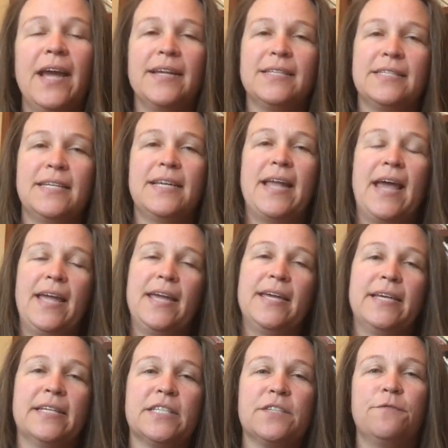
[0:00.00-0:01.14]
and today
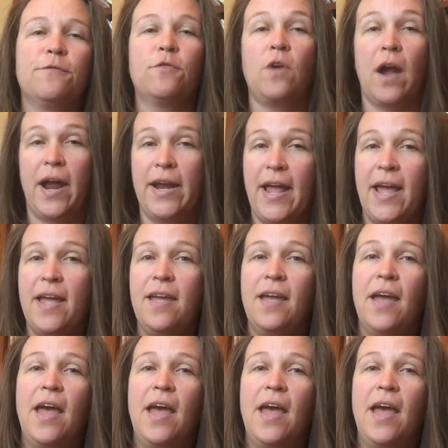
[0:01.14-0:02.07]
is Friday,